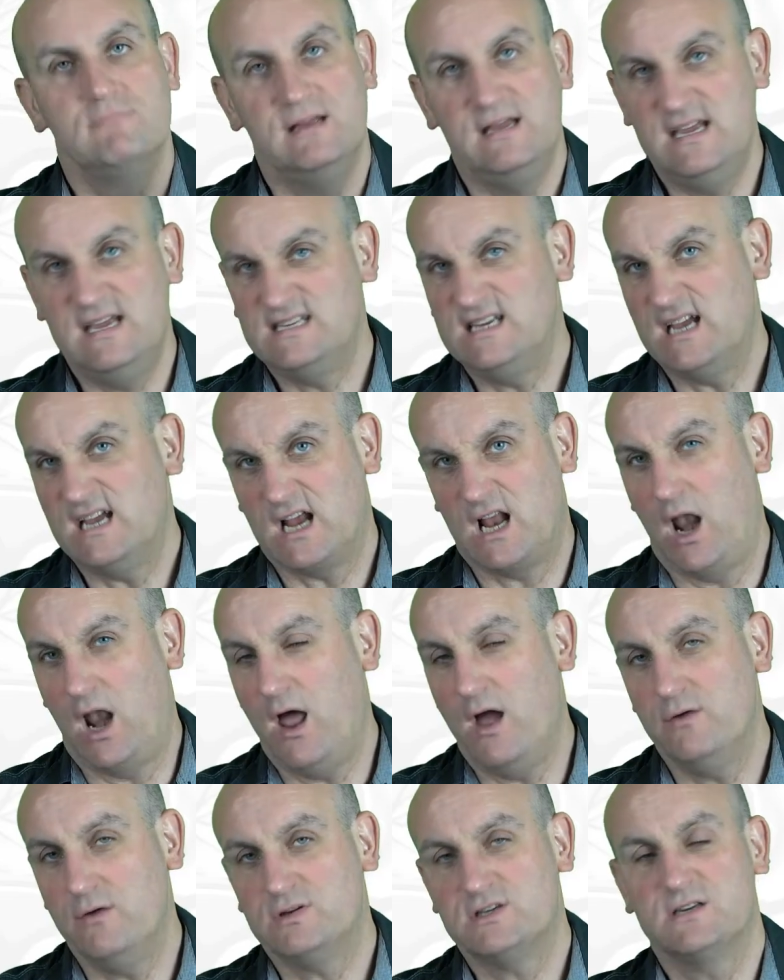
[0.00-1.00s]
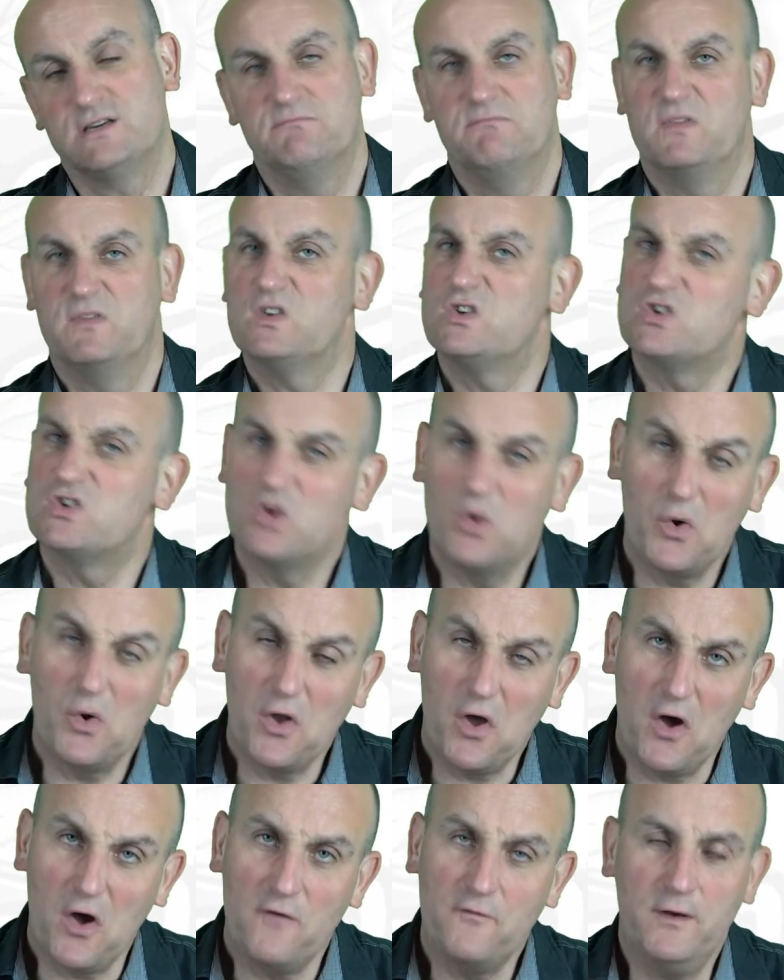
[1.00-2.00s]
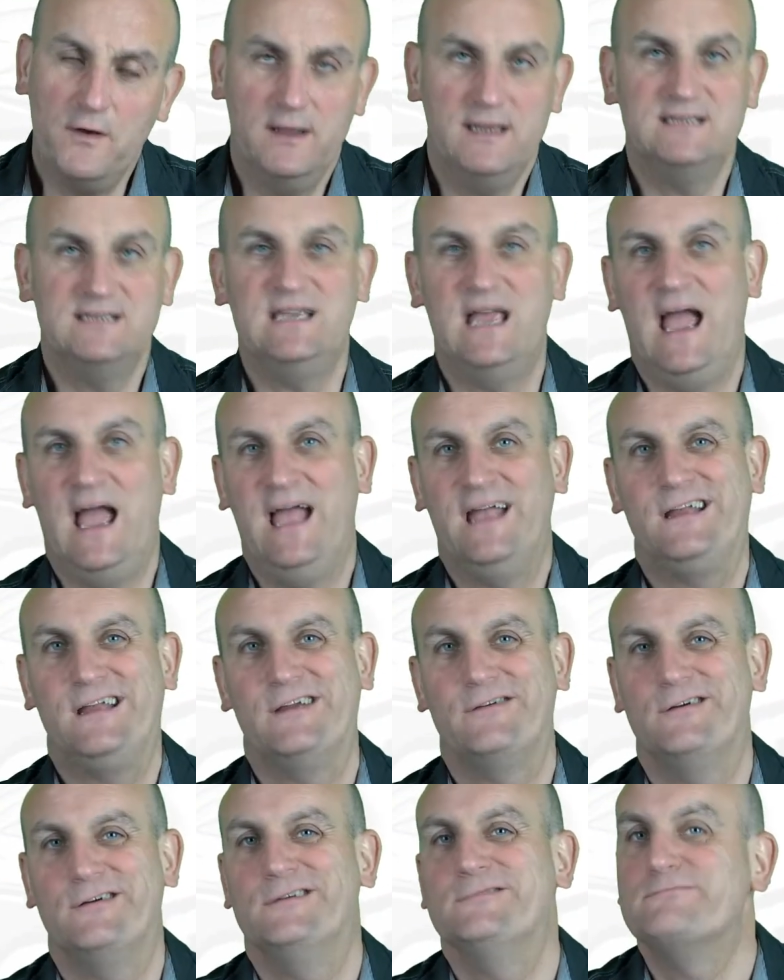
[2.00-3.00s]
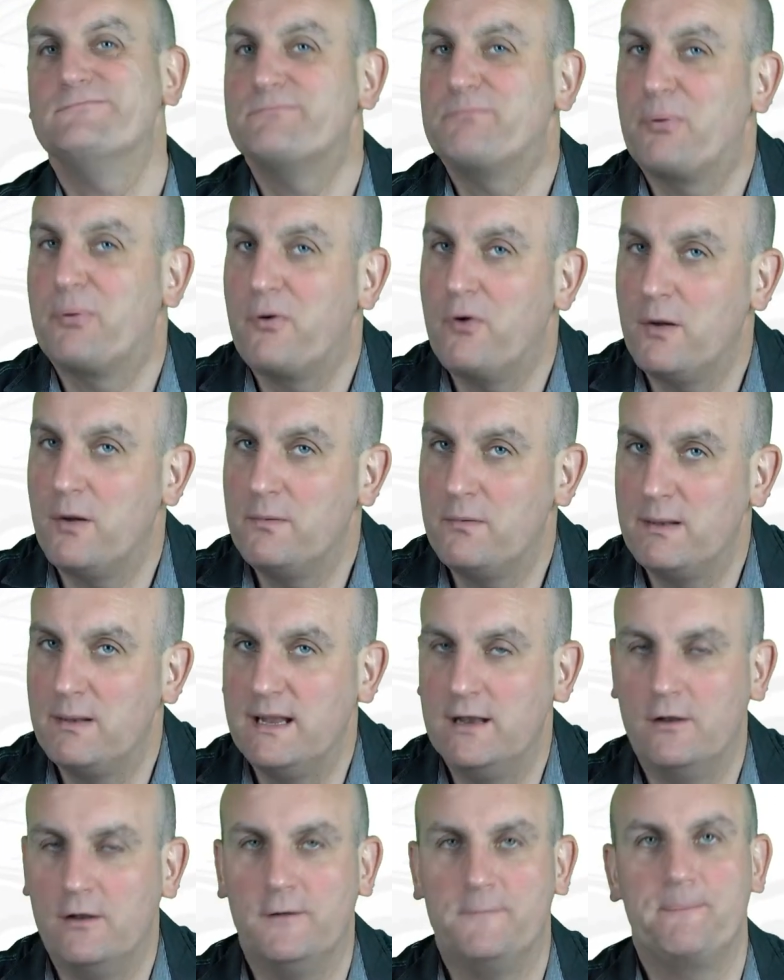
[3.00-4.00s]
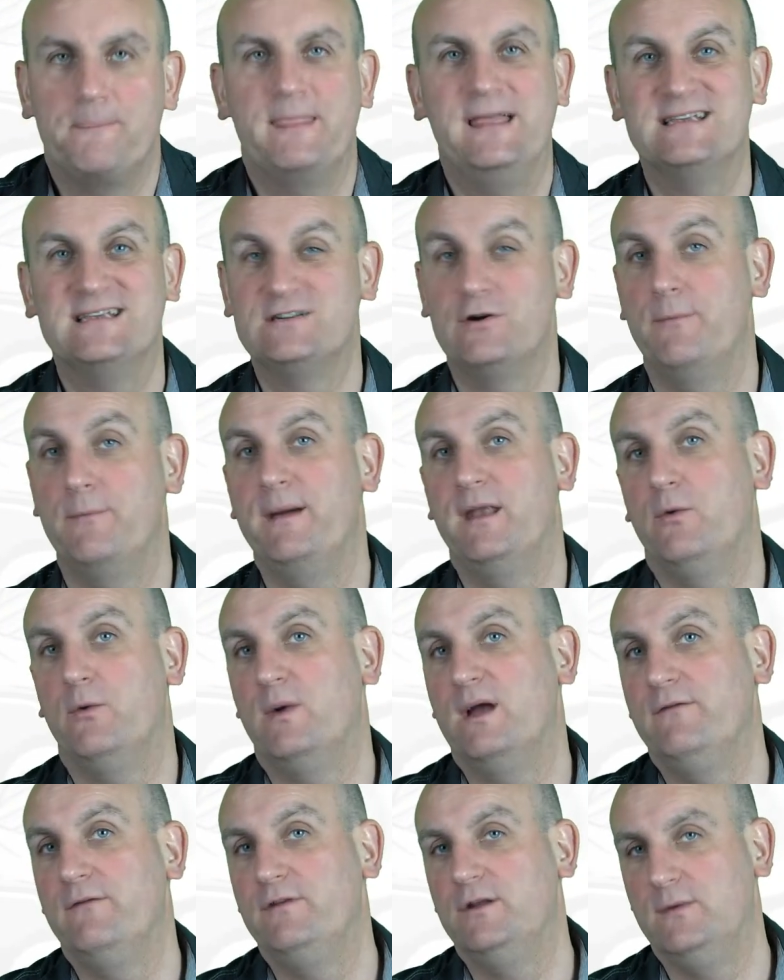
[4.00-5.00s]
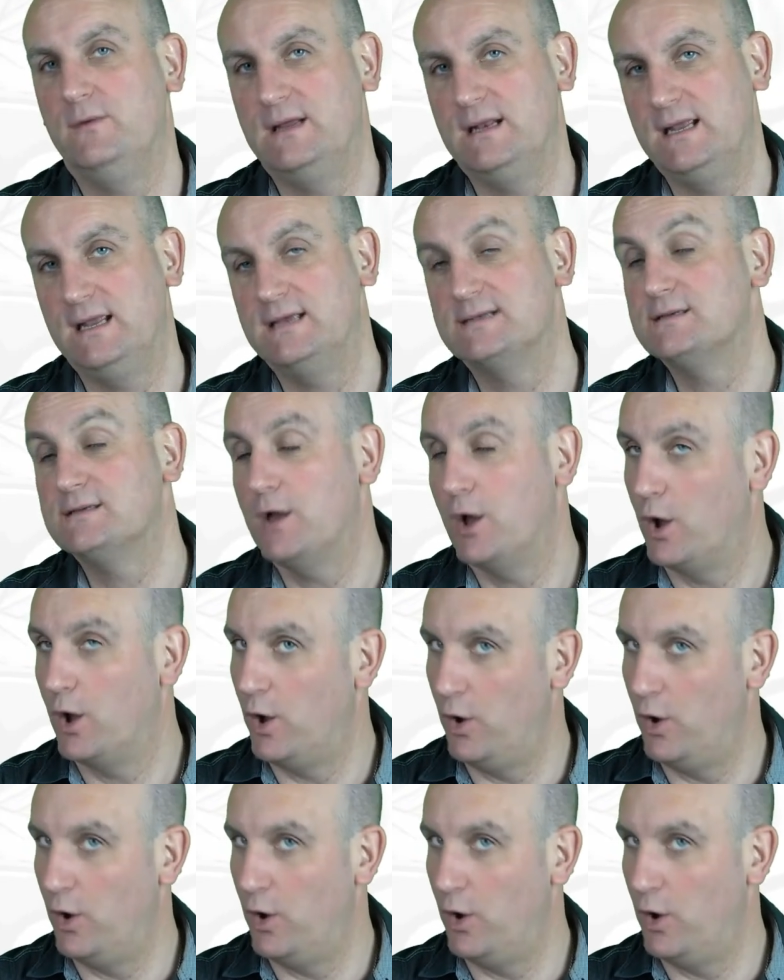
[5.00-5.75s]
Is it close? Sort of. Is it accurate? Probably not. Is there a better way of doing this?